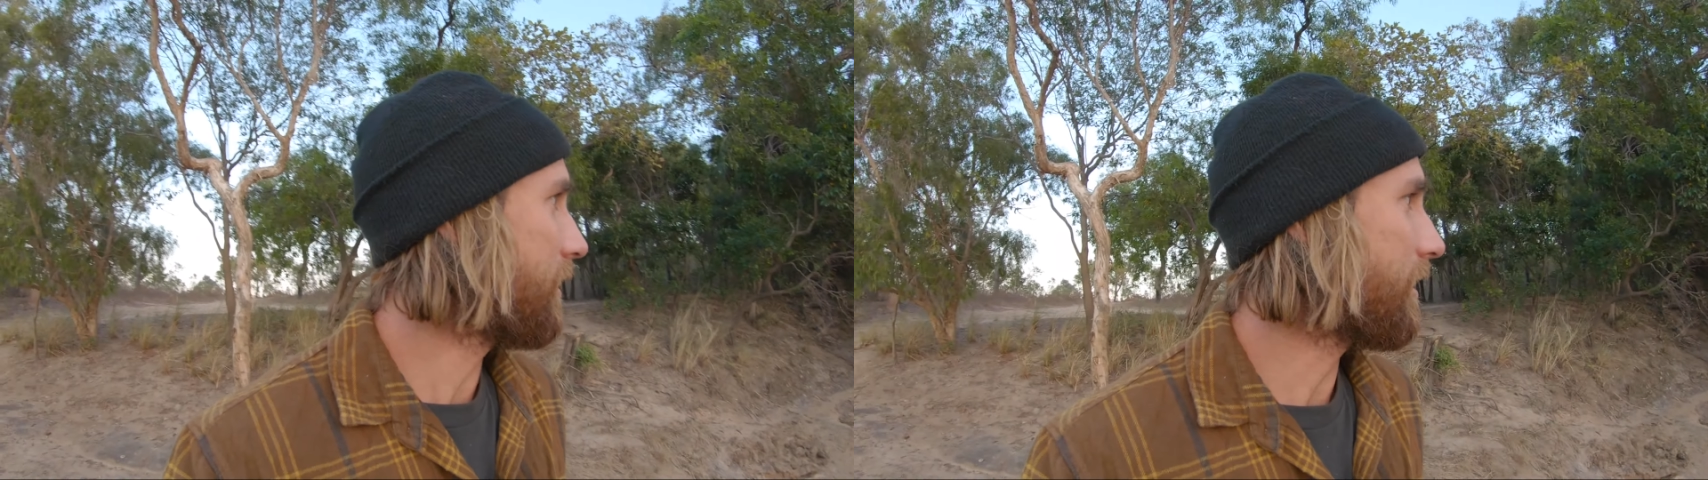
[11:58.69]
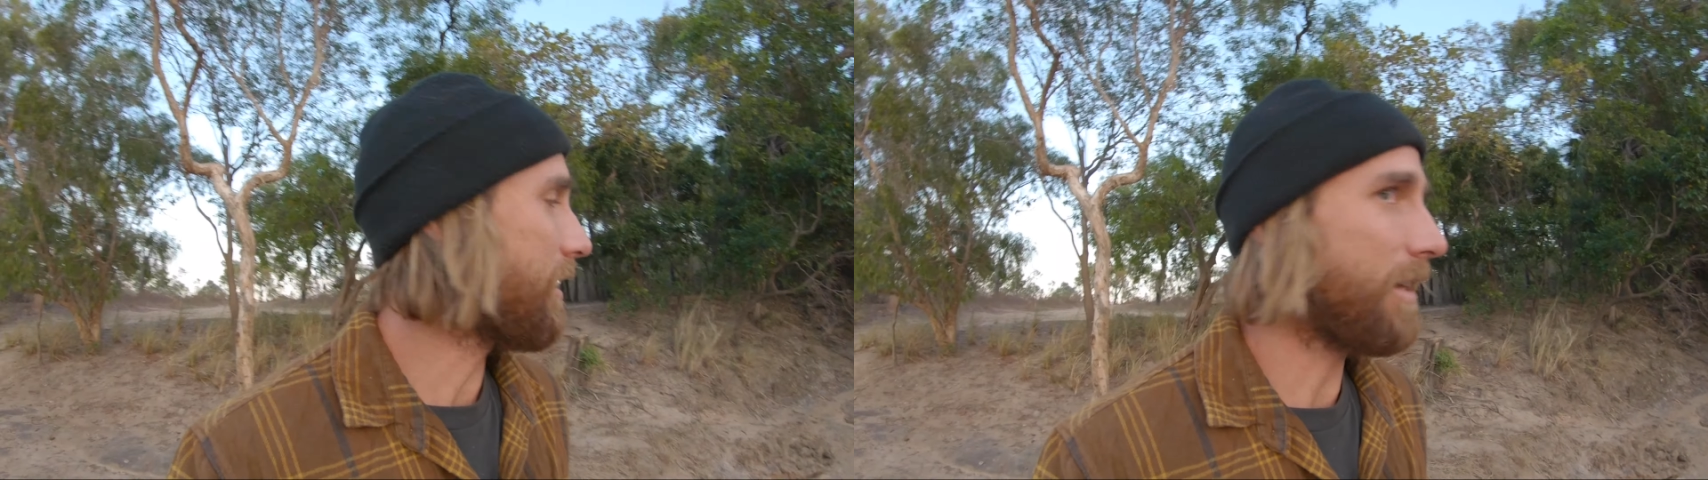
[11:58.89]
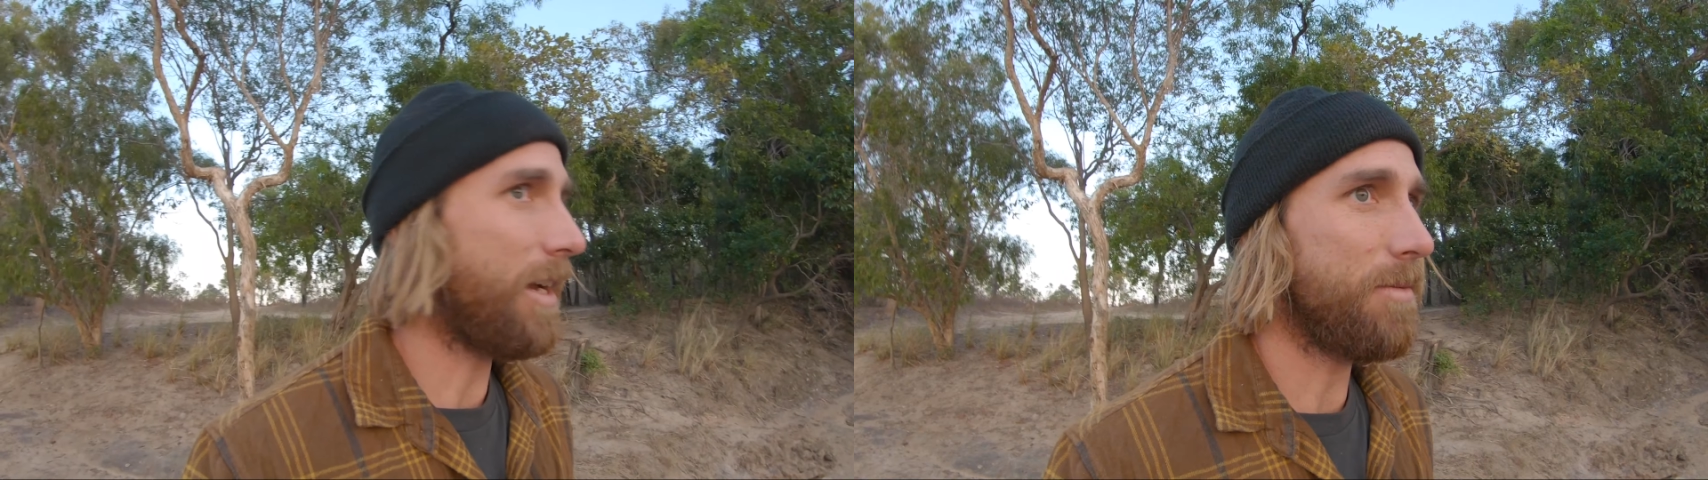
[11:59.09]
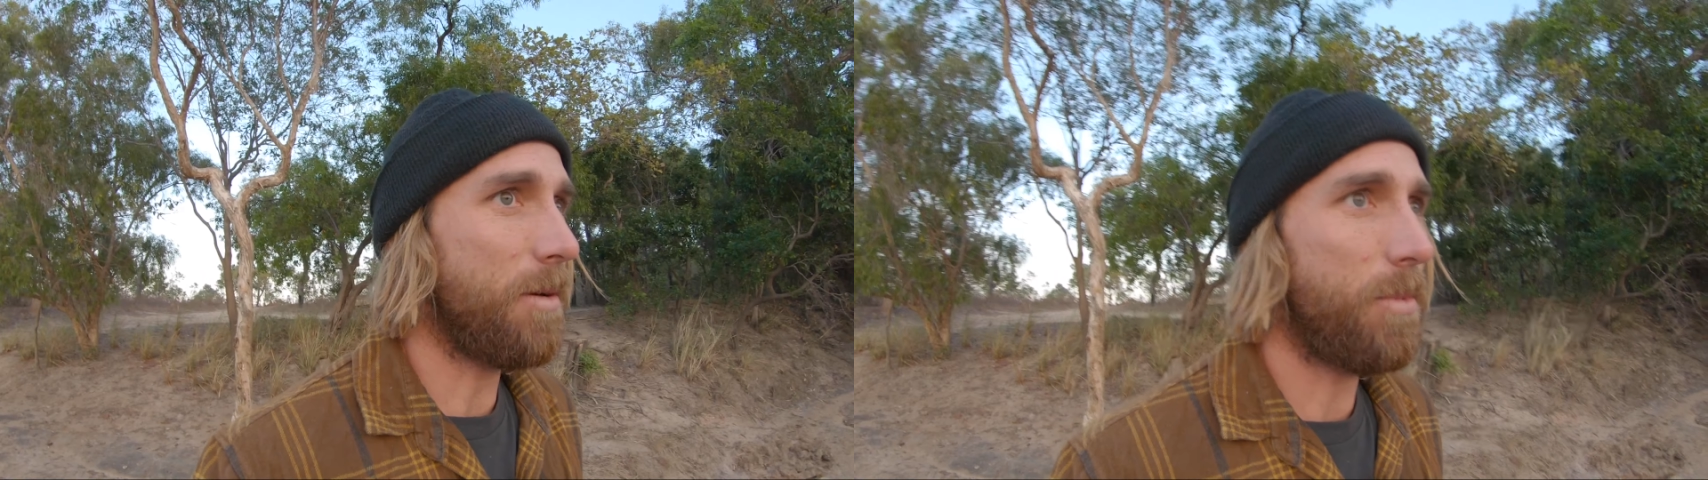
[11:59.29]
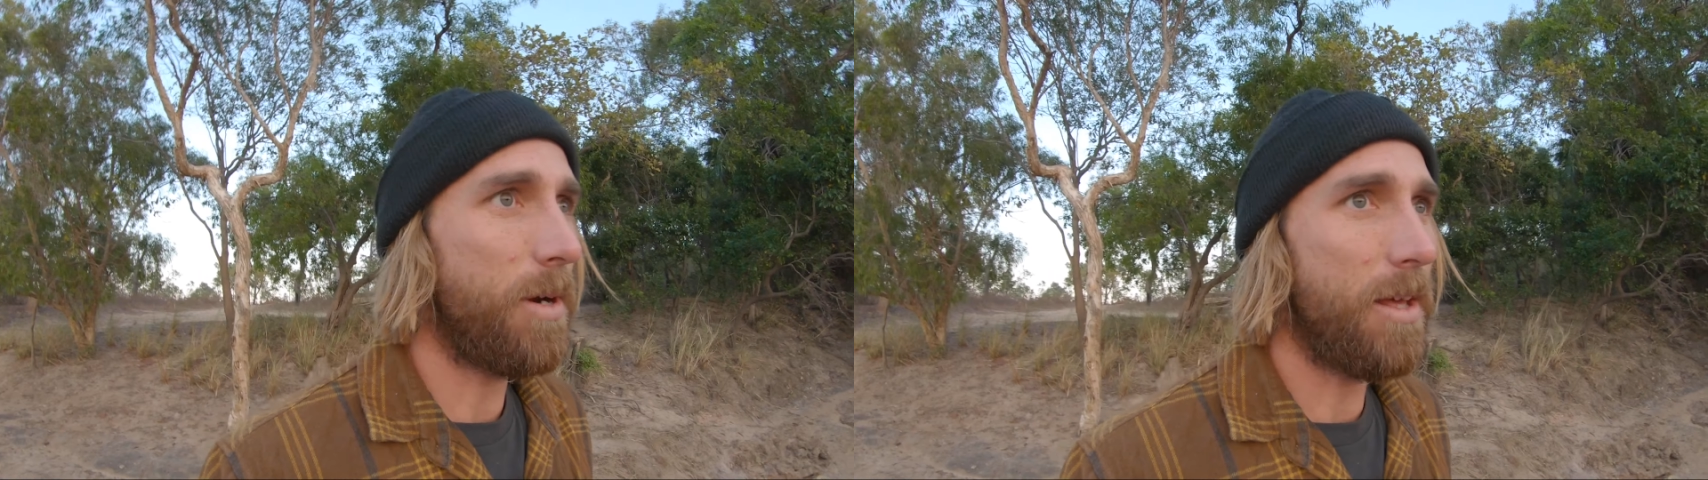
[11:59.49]
can't catch my
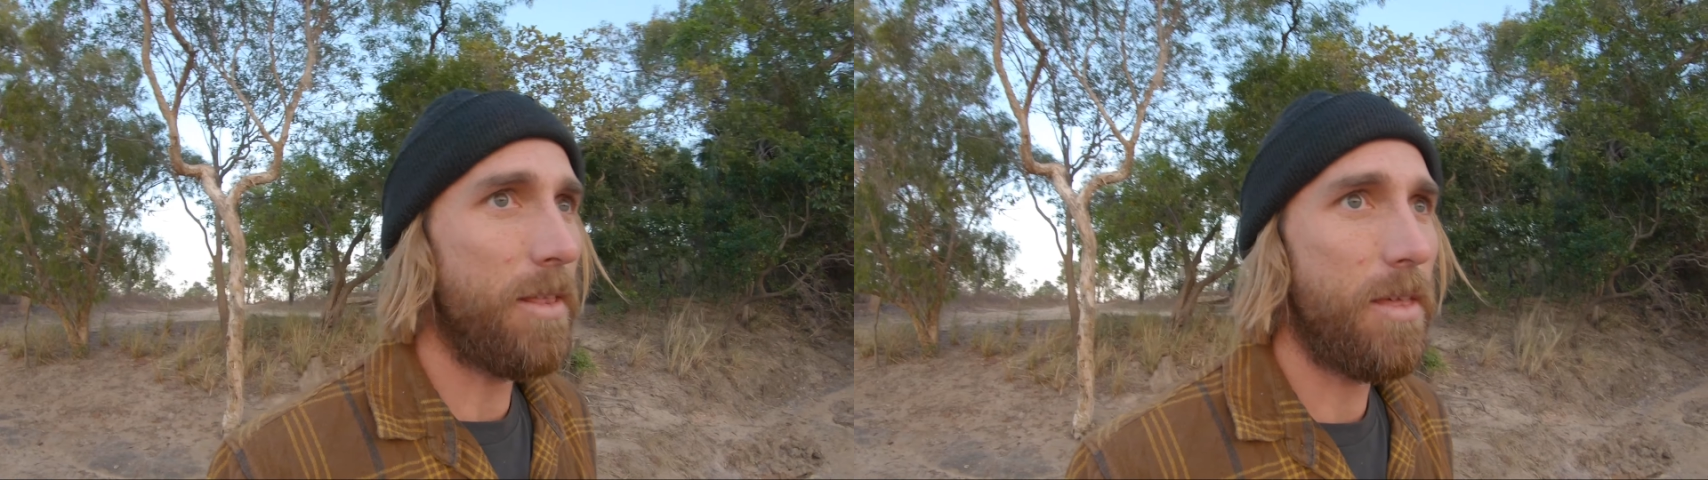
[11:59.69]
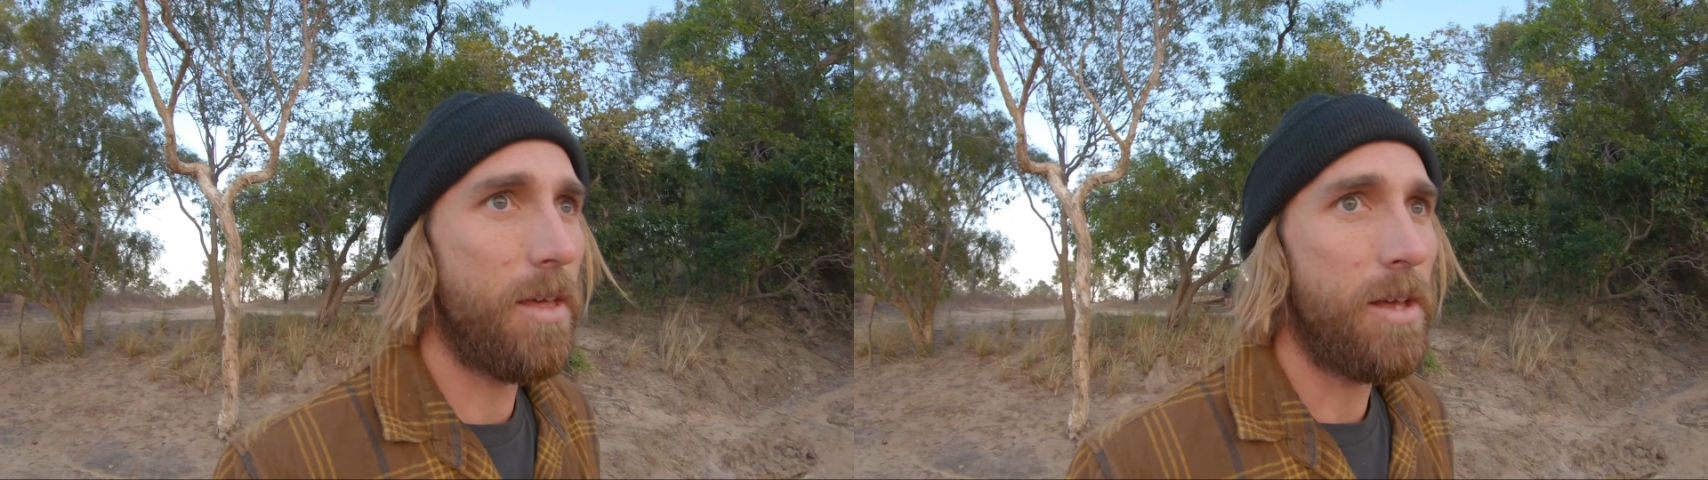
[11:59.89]
breath.